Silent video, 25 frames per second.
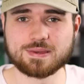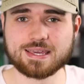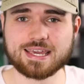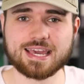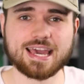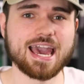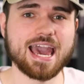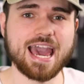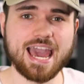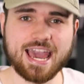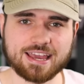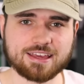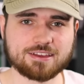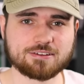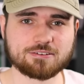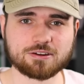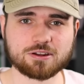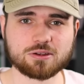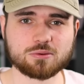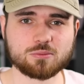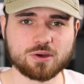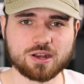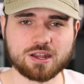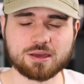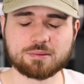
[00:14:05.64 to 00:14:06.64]
be
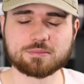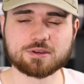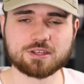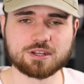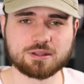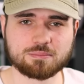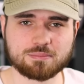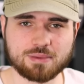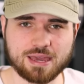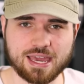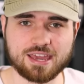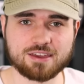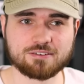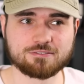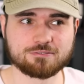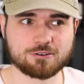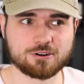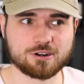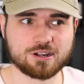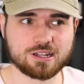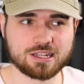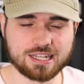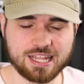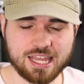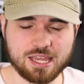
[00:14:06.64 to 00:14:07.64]
accurate when I'm going to pay
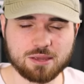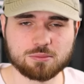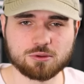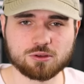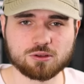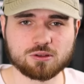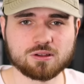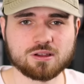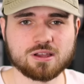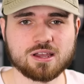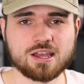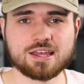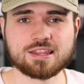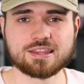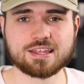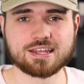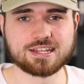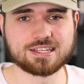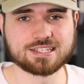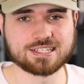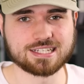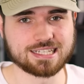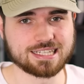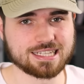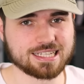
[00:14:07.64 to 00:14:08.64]
for a label that
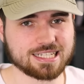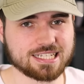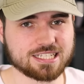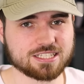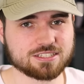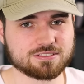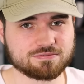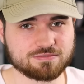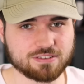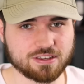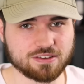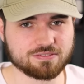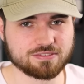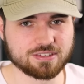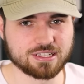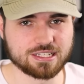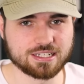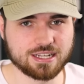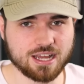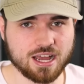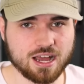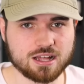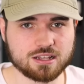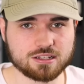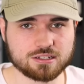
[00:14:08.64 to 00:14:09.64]
is at least fifty
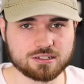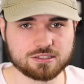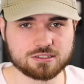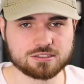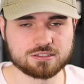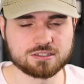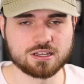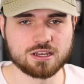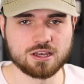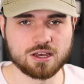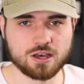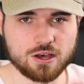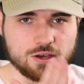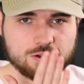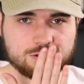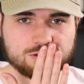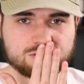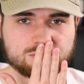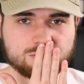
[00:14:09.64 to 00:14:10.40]
dollars. Oh,